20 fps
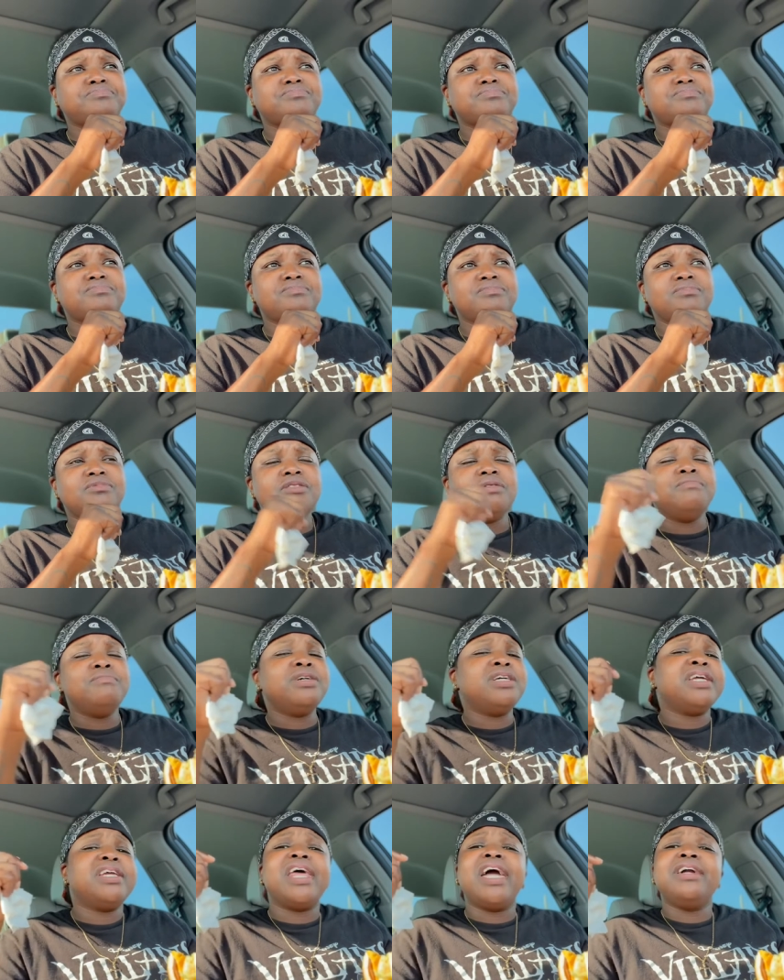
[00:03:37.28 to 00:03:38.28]
but
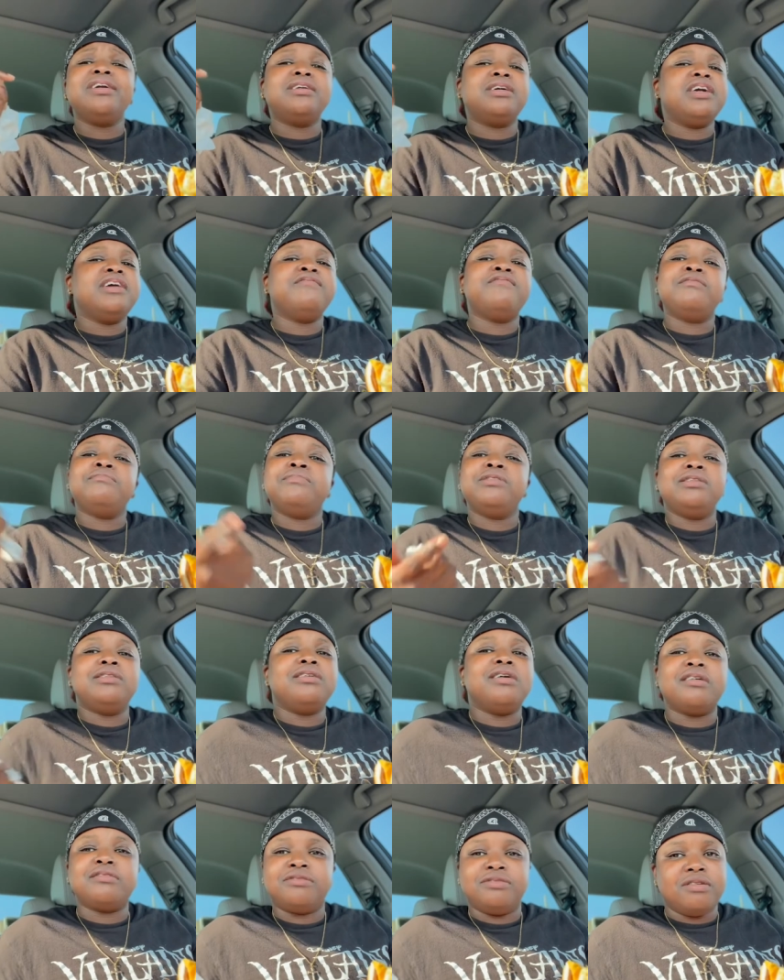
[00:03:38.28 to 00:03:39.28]
it ain't giving me
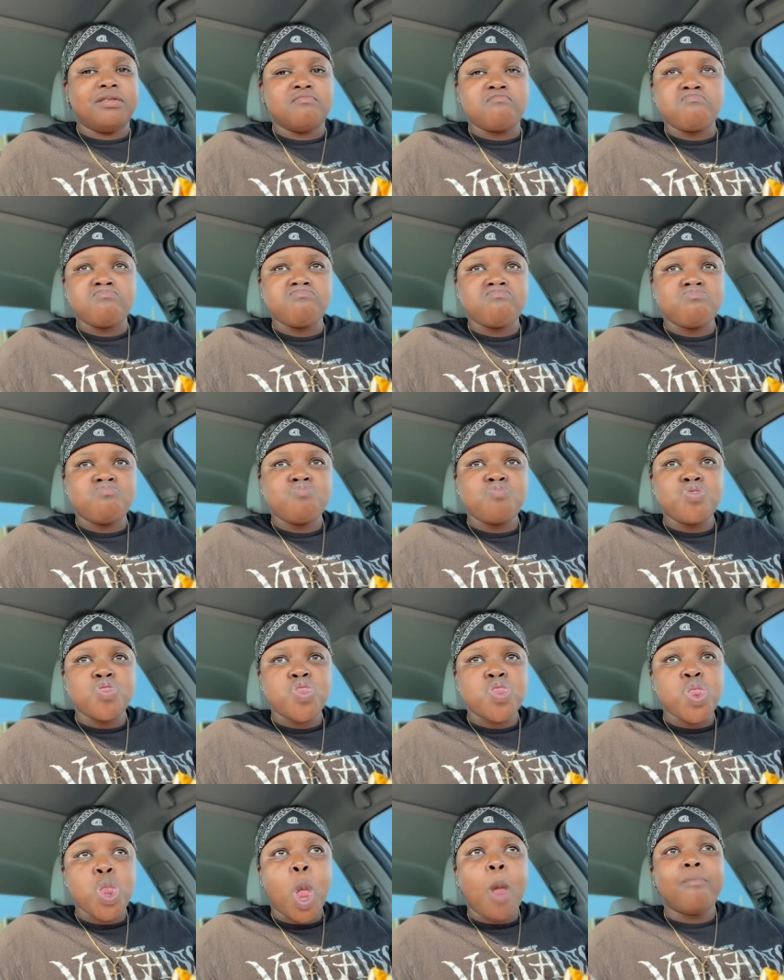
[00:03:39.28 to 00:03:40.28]
nothing.
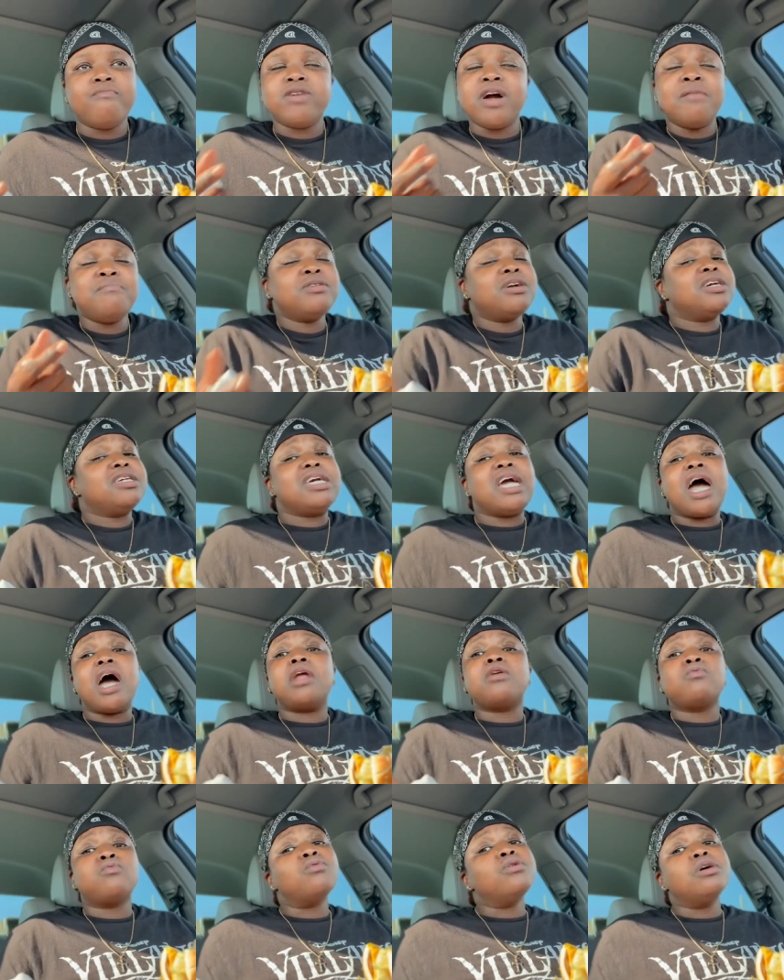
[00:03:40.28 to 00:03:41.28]
Now, I'm gonna give y'all
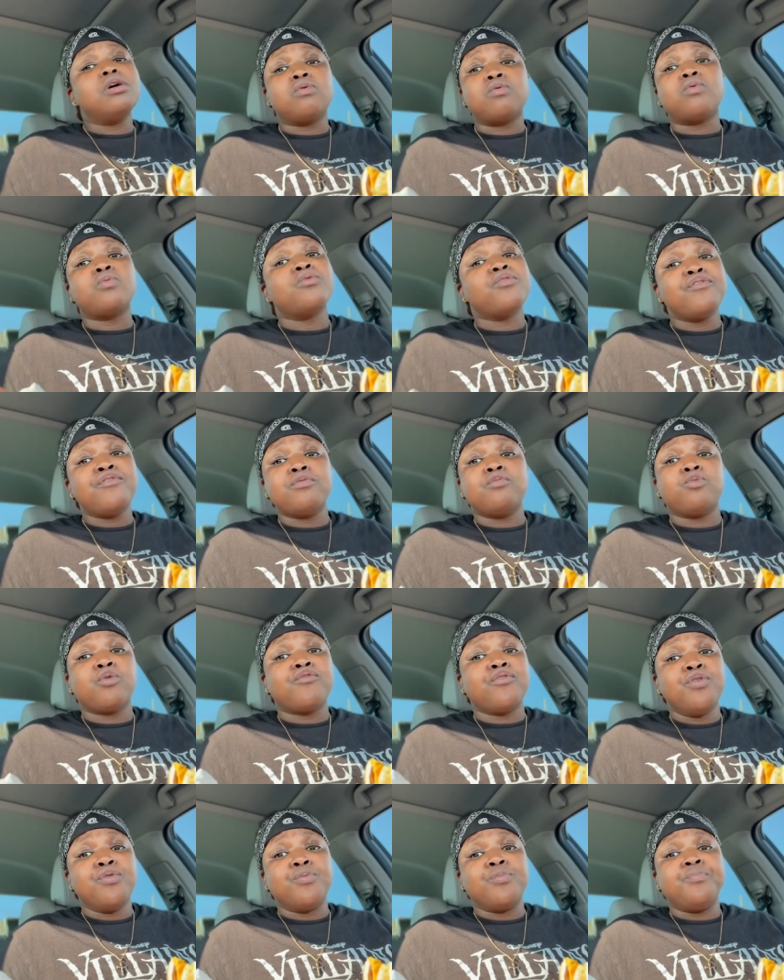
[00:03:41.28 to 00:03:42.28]
the real re
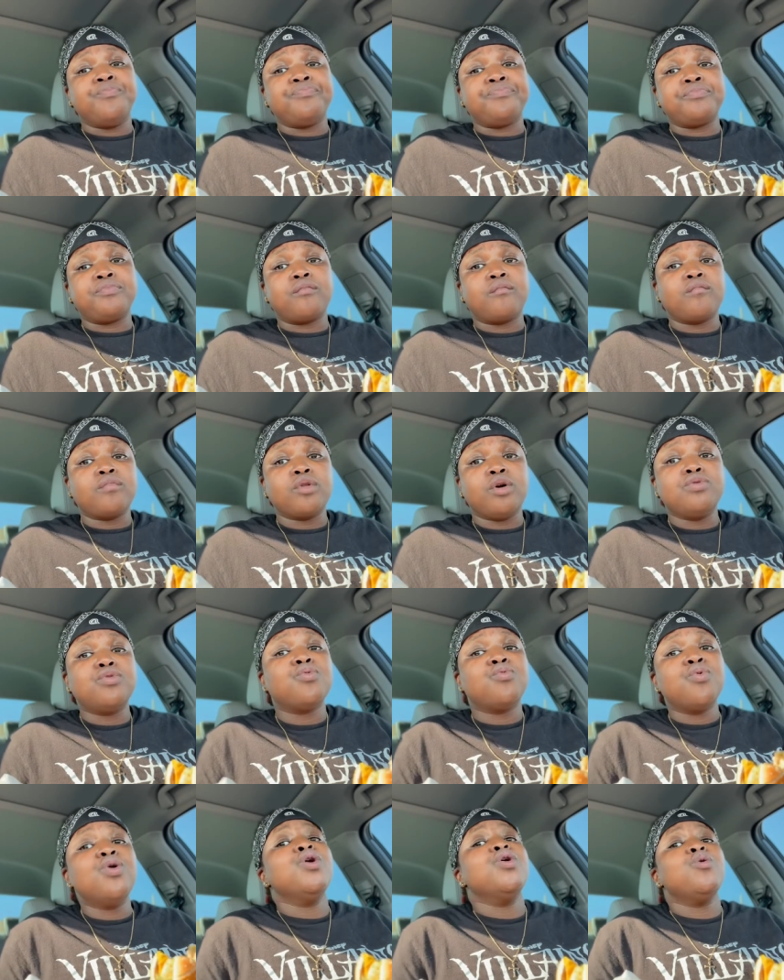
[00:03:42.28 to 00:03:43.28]
review, the
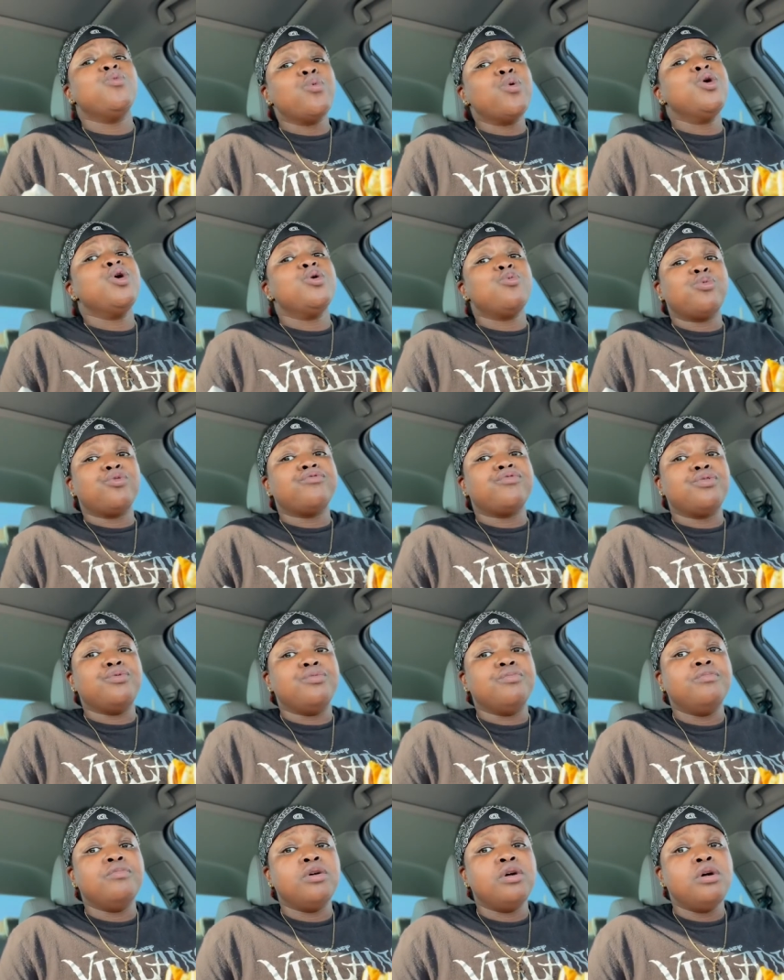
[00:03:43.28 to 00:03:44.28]
real, real
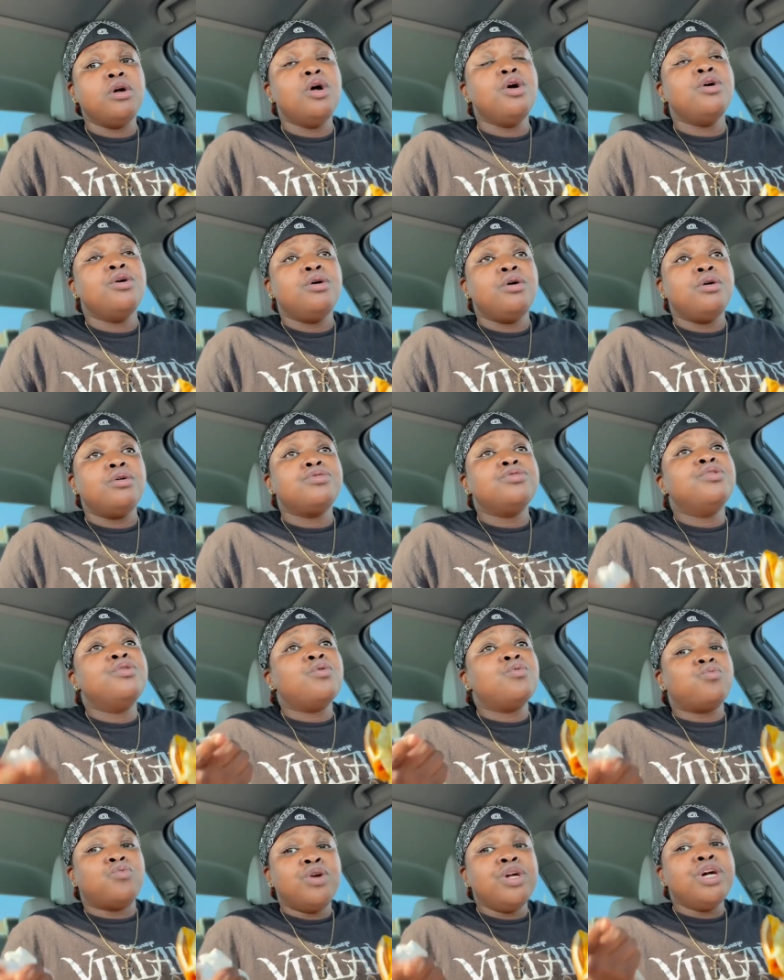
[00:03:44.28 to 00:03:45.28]
review the
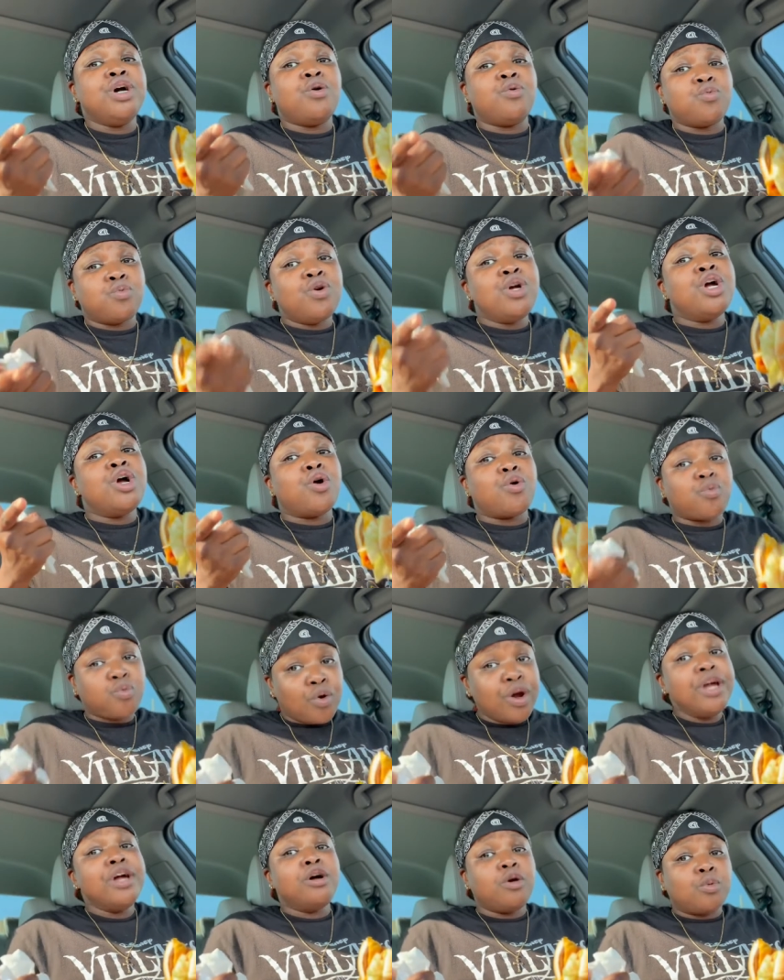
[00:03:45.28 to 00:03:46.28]
real, real,
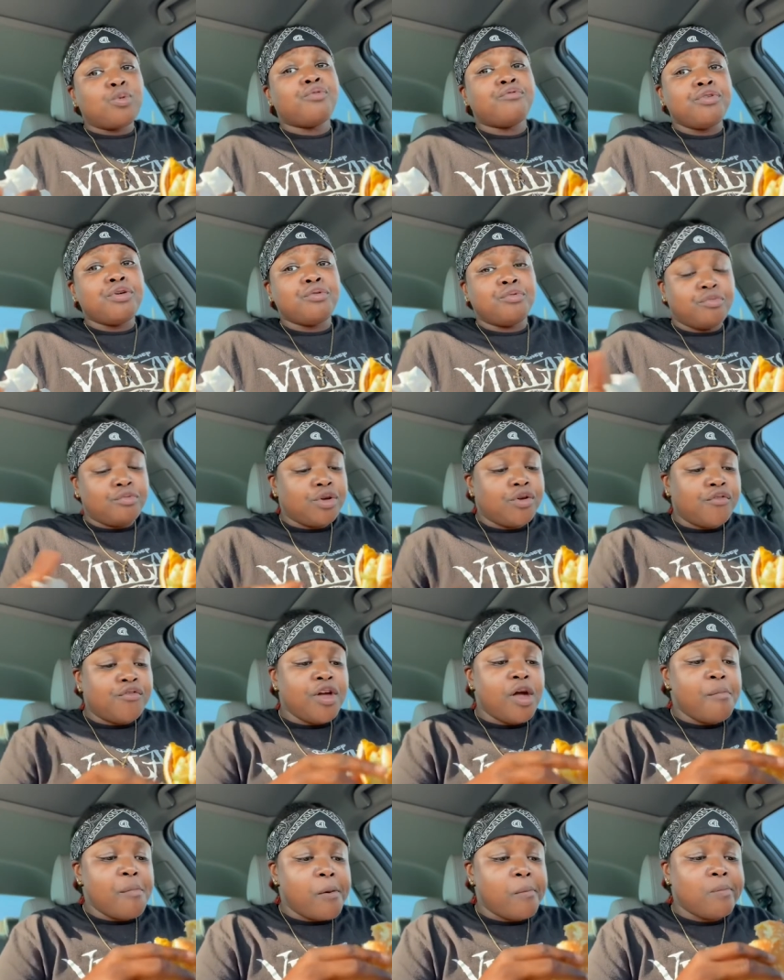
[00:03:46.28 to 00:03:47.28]
real review. You
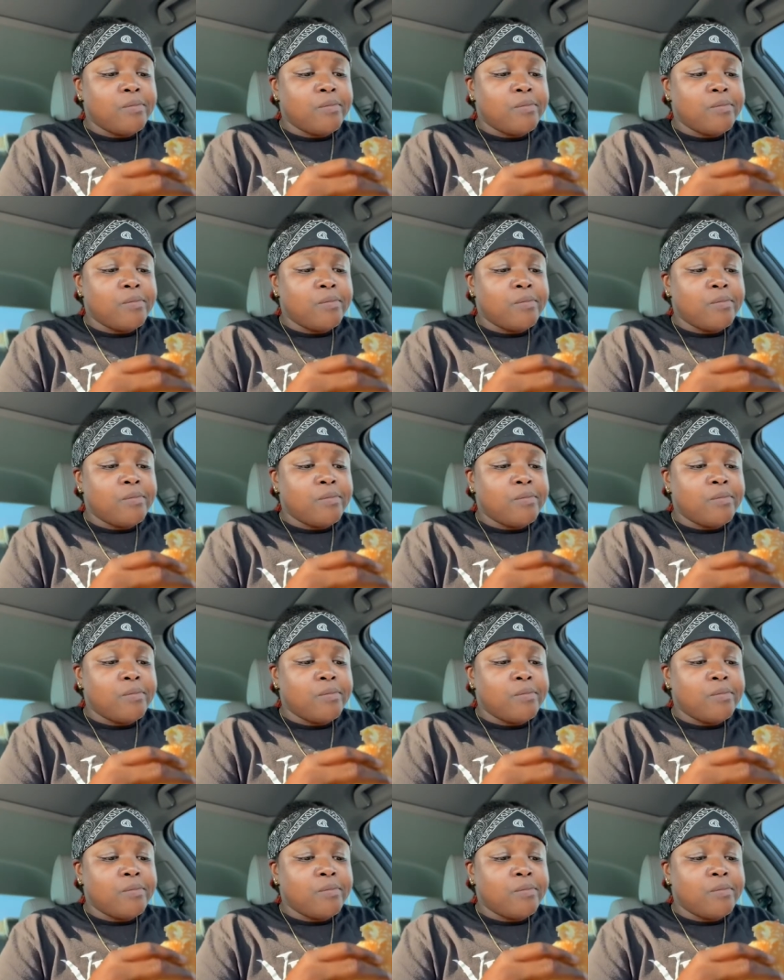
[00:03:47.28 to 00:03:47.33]
feel me?